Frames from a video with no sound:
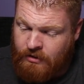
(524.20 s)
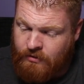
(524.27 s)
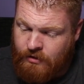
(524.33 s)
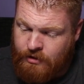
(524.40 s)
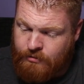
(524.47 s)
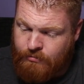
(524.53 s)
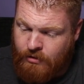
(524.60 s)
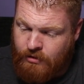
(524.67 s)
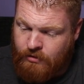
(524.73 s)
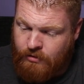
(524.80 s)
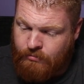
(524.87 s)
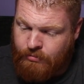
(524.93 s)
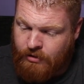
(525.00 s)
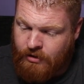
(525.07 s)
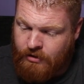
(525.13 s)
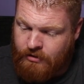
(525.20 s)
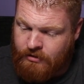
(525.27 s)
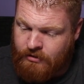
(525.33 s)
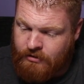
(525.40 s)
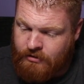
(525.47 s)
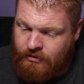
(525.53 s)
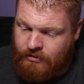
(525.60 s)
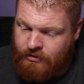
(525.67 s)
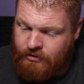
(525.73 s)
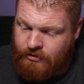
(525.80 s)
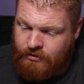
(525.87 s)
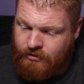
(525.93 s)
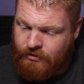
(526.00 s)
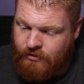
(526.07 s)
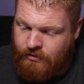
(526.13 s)
to our smart home
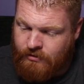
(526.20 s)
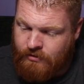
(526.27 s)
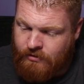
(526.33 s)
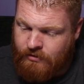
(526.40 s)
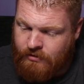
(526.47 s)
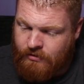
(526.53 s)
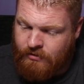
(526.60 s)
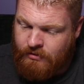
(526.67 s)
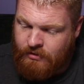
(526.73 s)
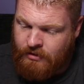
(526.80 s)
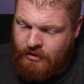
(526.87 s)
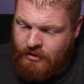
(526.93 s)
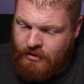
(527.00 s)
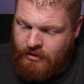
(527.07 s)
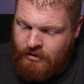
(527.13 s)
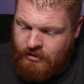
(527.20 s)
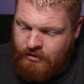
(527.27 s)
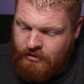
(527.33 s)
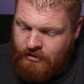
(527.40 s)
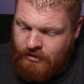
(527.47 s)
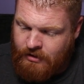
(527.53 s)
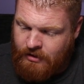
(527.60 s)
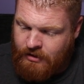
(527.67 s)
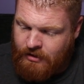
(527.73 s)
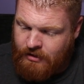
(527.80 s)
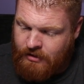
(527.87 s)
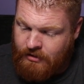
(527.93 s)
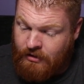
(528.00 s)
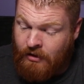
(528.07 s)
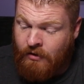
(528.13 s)
partners, Google,
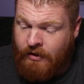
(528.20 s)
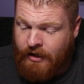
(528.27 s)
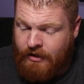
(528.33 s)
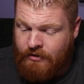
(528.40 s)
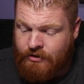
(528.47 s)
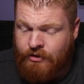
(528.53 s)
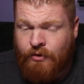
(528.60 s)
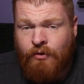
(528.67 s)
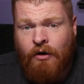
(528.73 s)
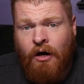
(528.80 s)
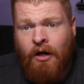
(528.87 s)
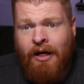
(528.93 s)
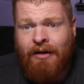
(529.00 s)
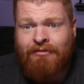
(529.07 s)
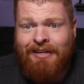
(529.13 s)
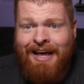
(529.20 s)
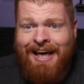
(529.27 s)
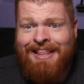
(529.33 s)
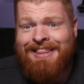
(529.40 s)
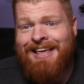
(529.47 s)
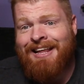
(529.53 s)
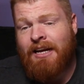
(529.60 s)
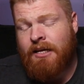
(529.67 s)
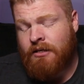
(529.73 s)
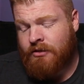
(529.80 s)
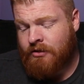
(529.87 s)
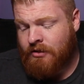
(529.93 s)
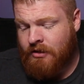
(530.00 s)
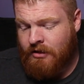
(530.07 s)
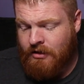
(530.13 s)
and okay, so I'll have to add that
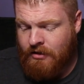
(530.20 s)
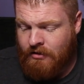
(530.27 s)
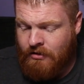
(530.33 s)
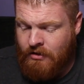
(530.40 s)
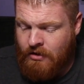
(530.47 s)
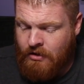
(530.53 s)
into the